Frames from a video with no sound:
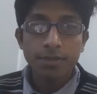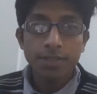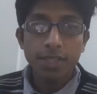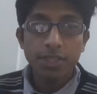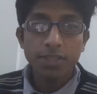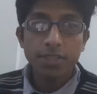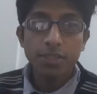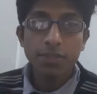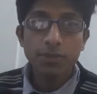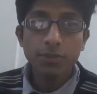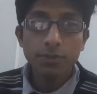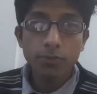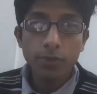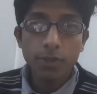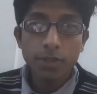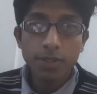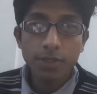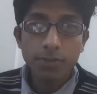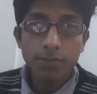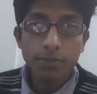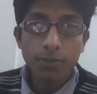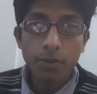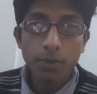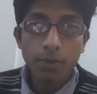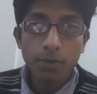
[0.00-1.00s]
Section
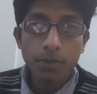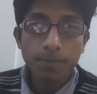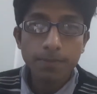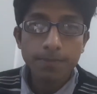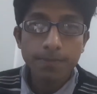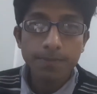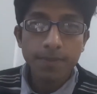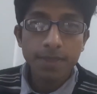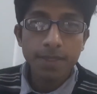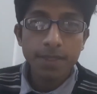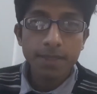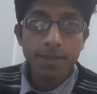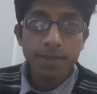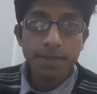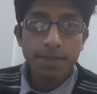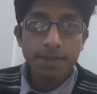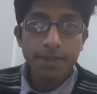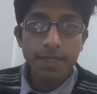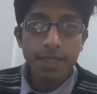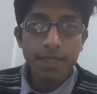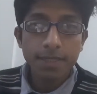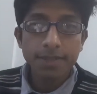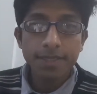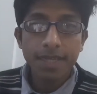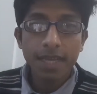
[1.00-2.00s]
24
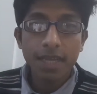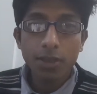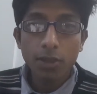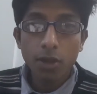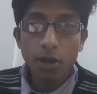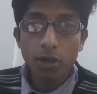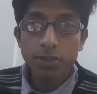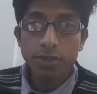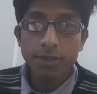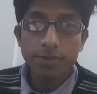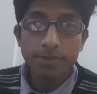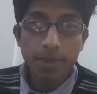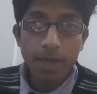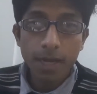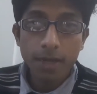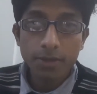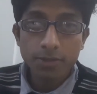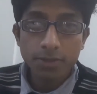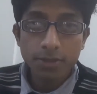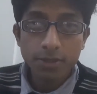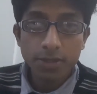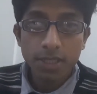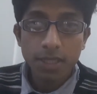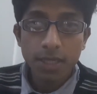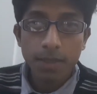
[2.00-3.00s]
says a lot
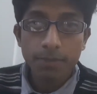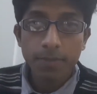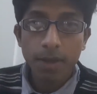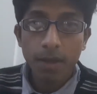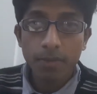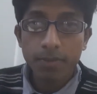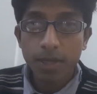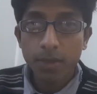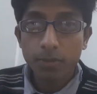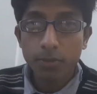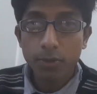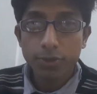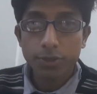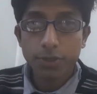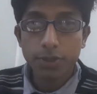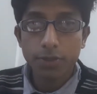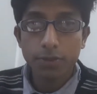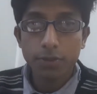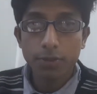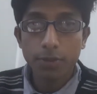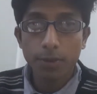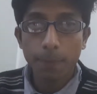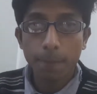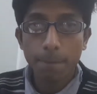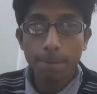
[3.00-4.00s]
about public
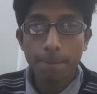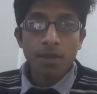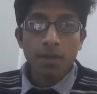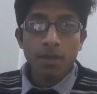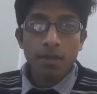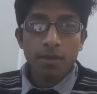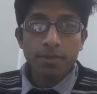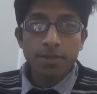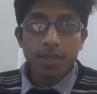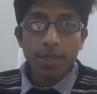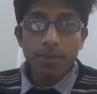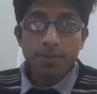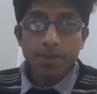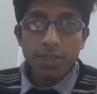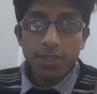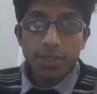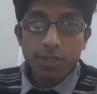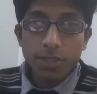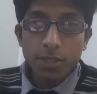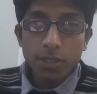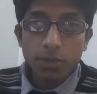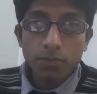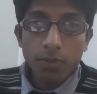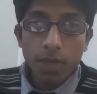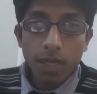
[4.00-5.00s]
prosecutor.
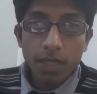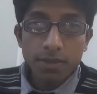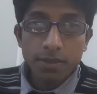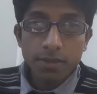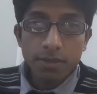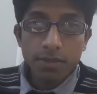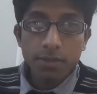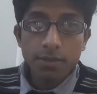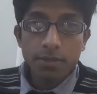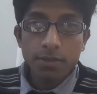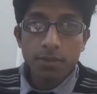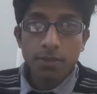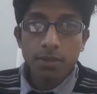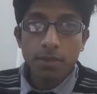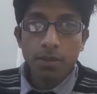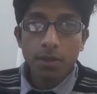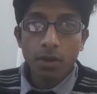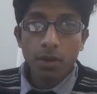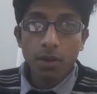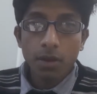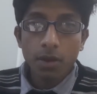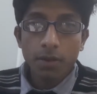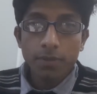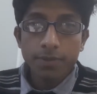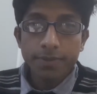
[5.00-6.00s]
Subsection 1
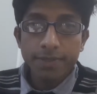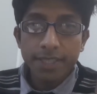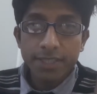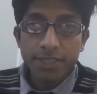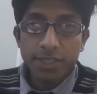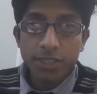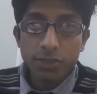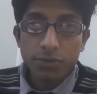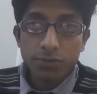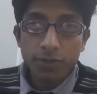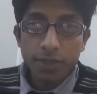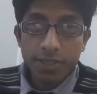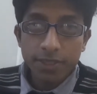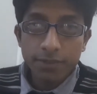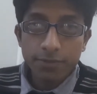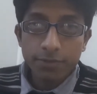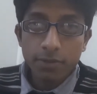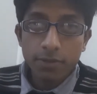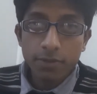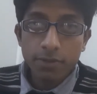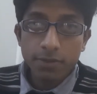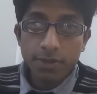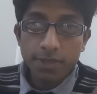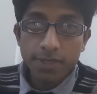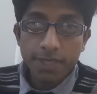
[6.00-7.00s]
of section
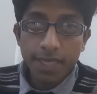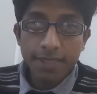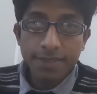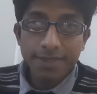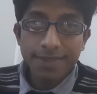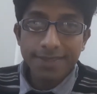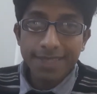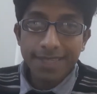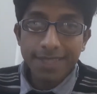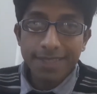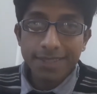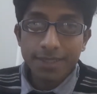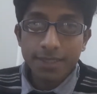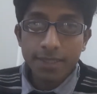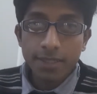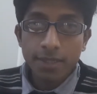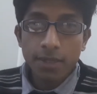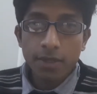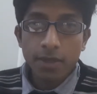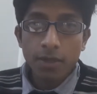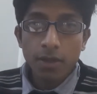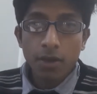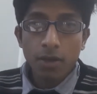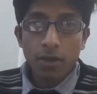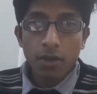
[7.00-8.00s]
24 says that
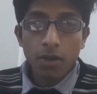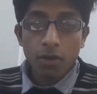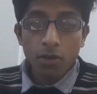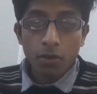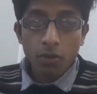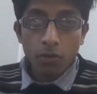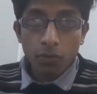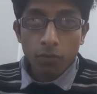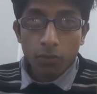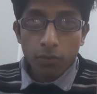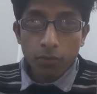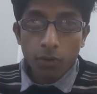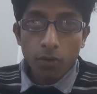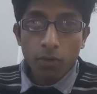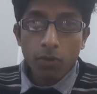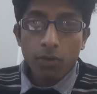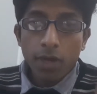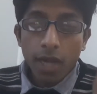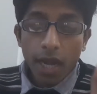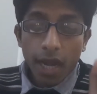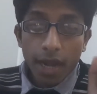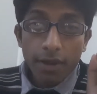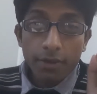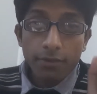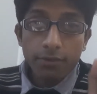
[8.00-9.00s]

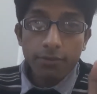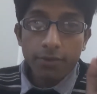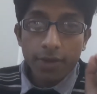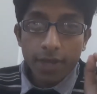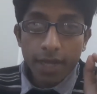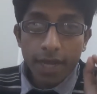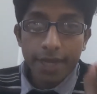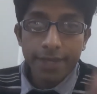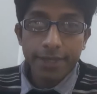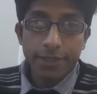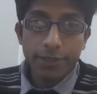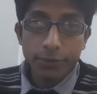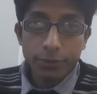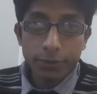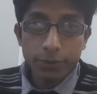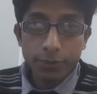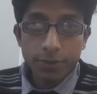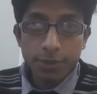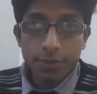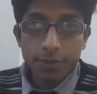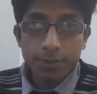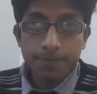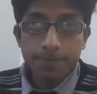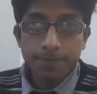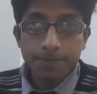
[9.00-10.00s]
for every high
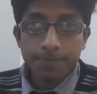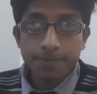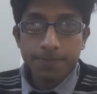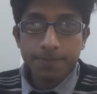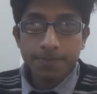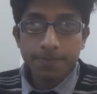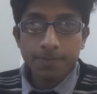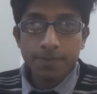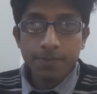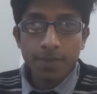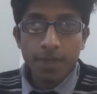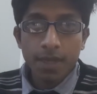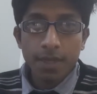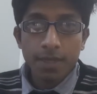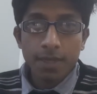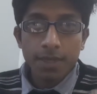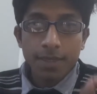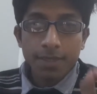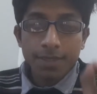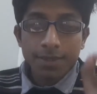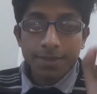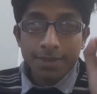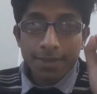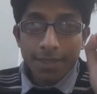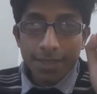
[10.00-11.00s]
court,
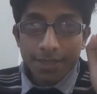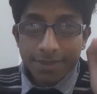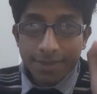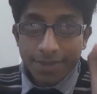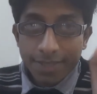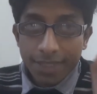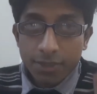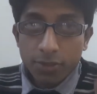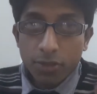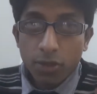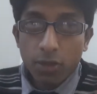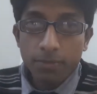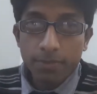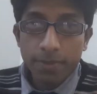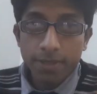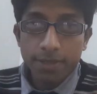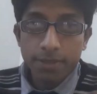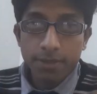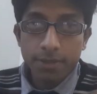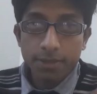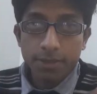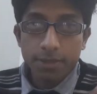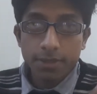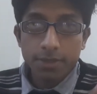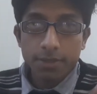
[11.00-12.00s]
the state
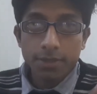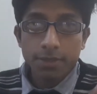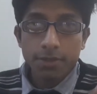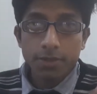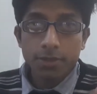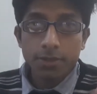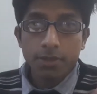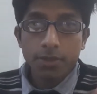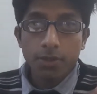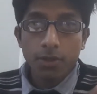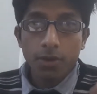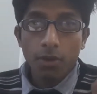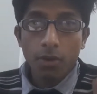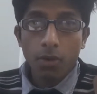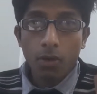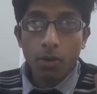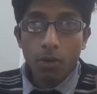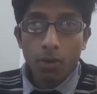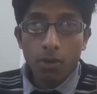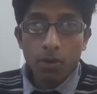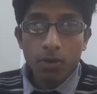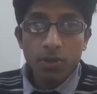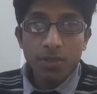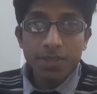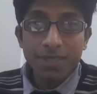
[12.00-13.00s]
government
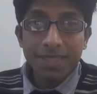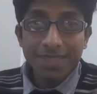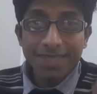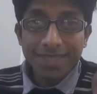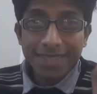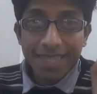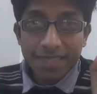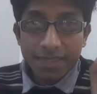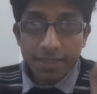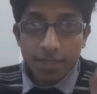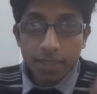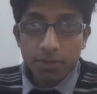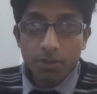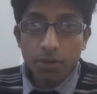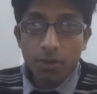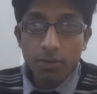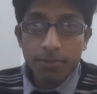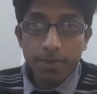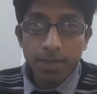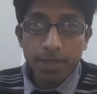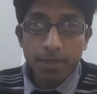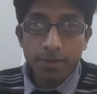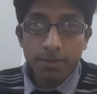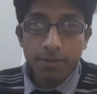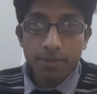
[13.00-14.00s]
or the central
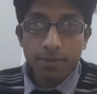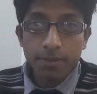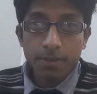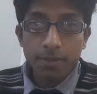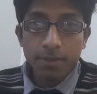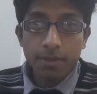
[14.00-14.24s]
government,